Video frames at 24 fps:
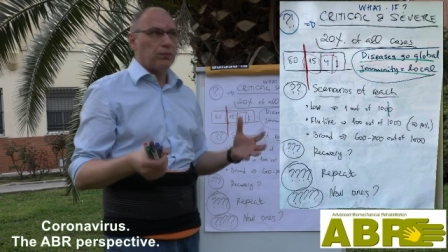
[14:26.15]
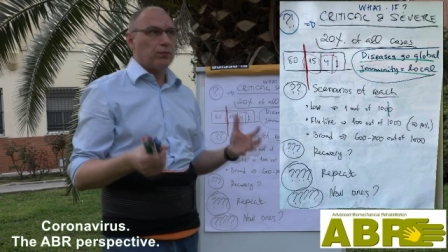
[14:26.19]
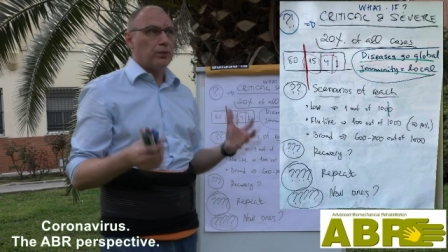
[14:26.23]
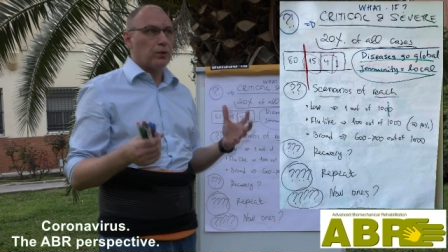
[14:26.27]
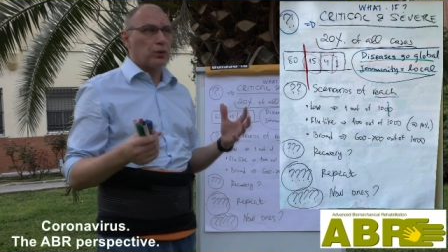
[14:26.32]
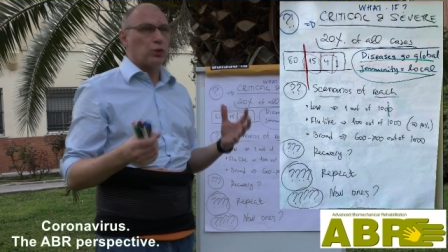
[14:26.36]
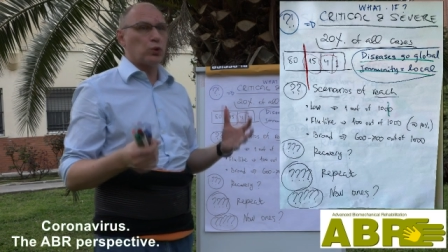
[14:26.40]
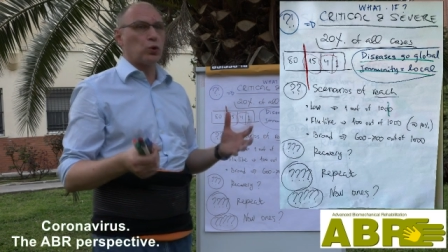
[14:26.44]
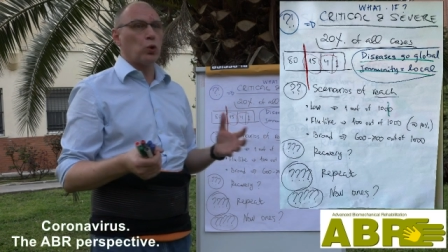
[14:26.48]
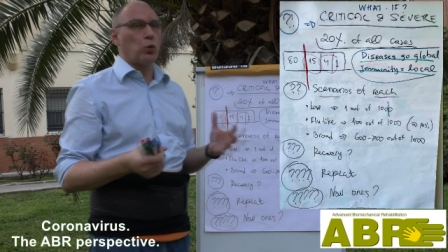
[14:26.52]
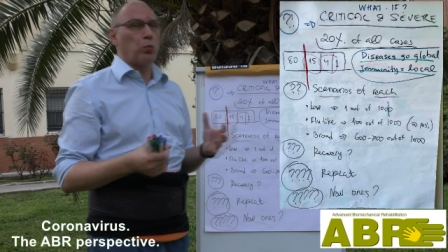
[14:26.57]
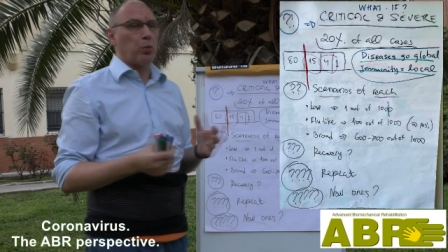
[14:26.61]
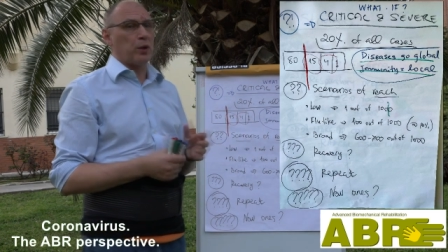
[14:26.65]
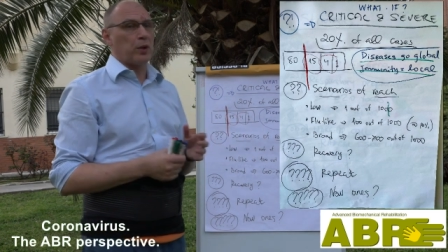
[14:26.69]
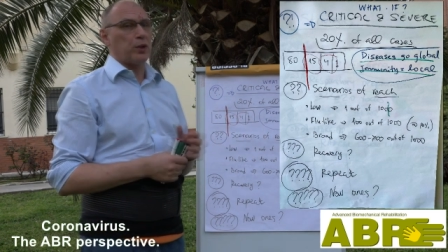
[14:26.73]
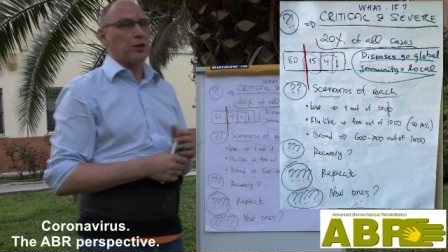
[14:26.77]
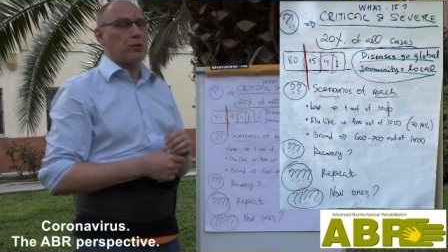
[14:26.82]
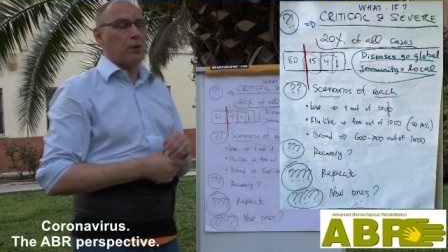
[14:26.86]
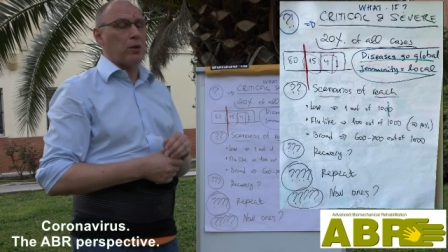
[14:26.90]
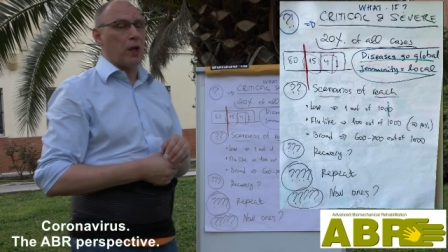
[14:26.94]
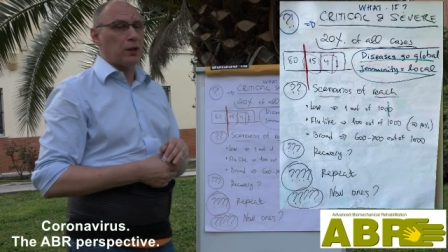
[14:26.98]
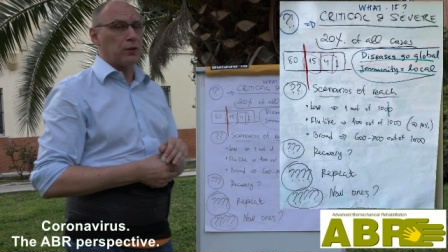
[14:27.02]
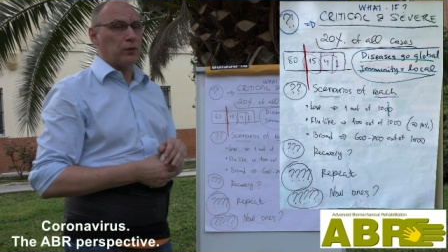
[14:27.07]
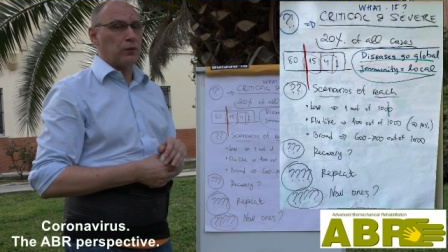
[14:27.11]
super
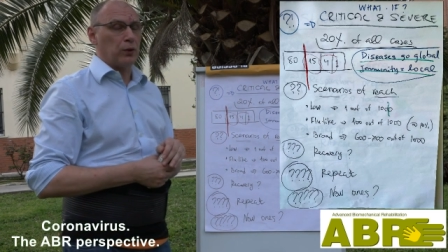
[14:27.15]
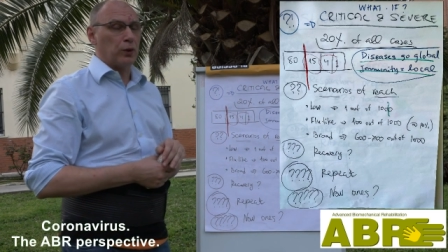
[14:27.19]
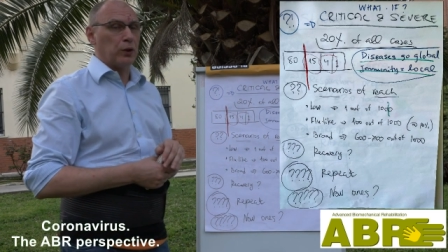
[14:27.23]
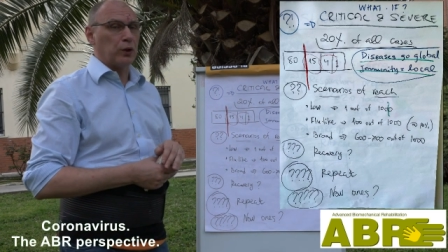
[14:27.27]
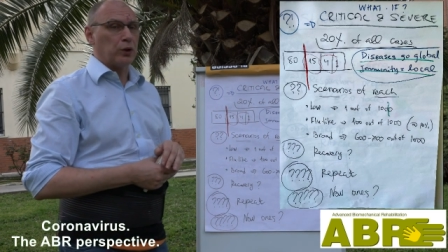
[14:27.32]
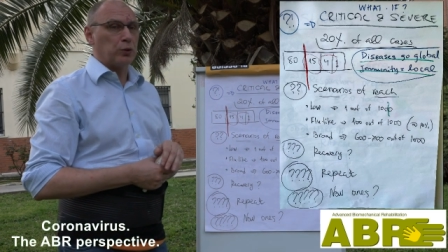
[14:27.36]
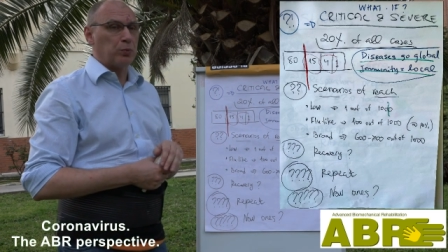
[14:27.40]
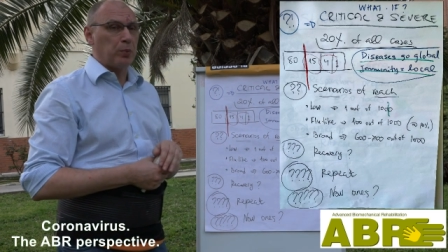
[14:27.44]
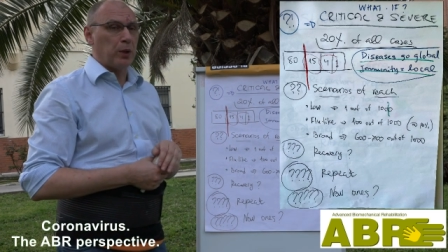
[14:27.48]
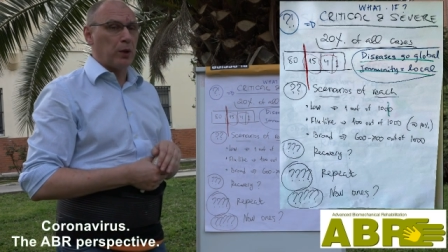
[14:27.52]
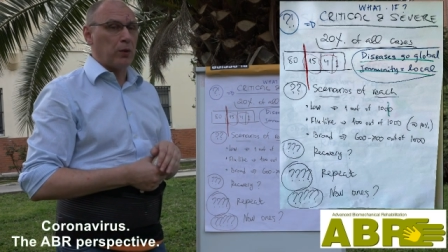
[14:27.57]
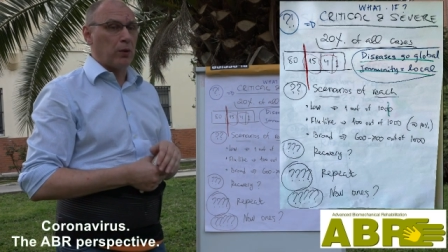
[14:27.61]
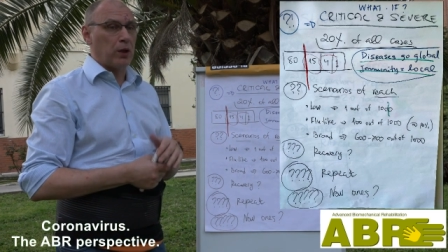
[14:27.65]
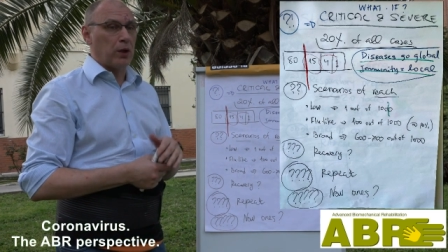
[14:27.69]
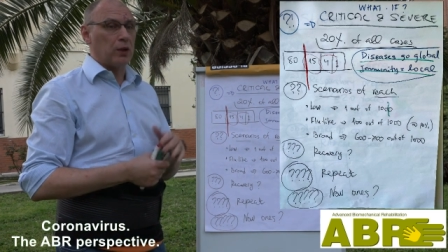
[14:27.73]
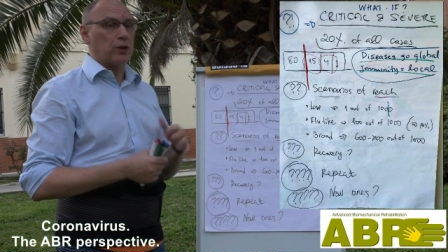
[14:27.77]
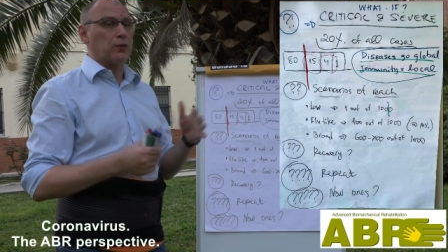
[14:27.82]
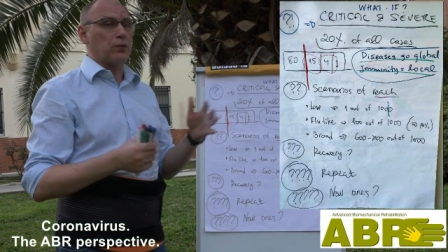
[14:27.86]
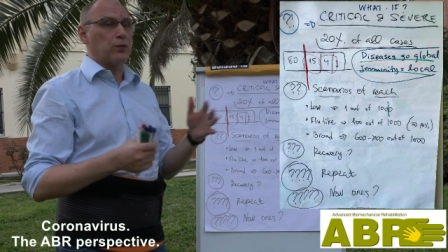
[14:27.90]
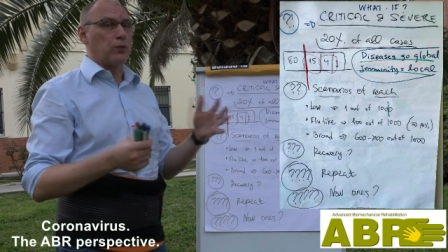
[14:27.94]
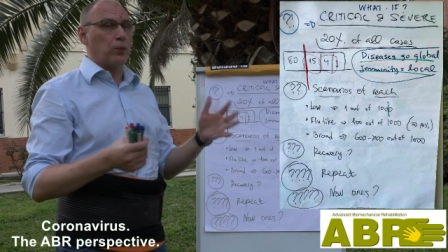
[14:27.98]
stressful experience